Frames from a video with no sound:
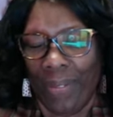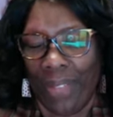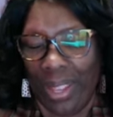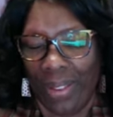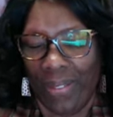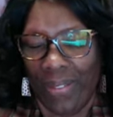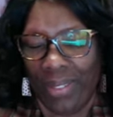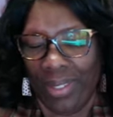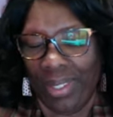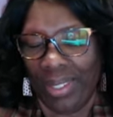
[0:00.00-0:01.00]
faith,
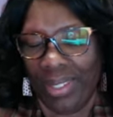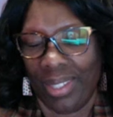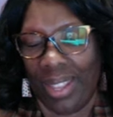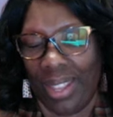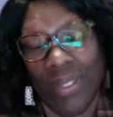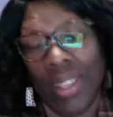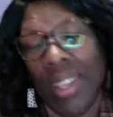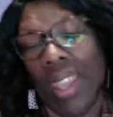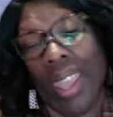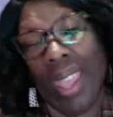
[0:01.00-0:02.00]
safe
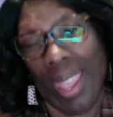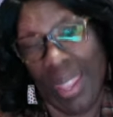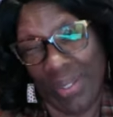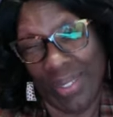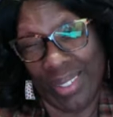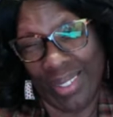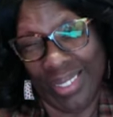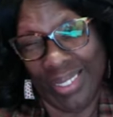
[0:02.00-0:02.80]
haven